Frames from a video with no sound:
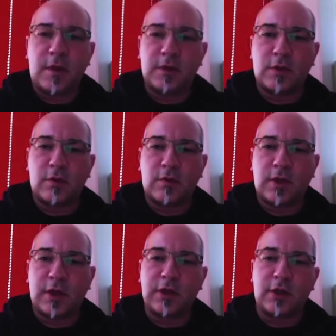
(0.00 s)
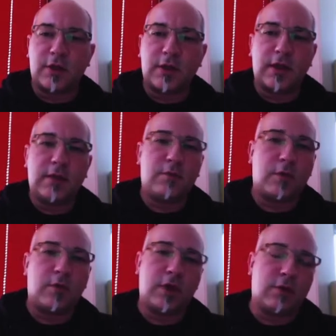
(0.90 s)
So internally,
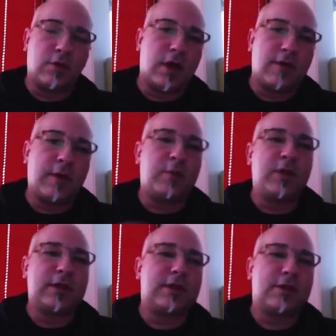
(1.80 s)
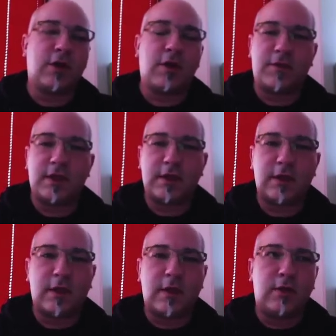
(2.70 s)
whoever builds the service,
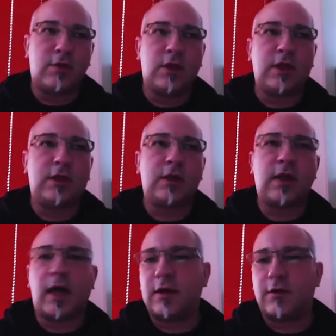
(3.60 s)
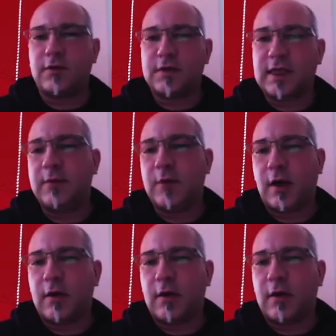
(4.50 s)
you need the kind of schema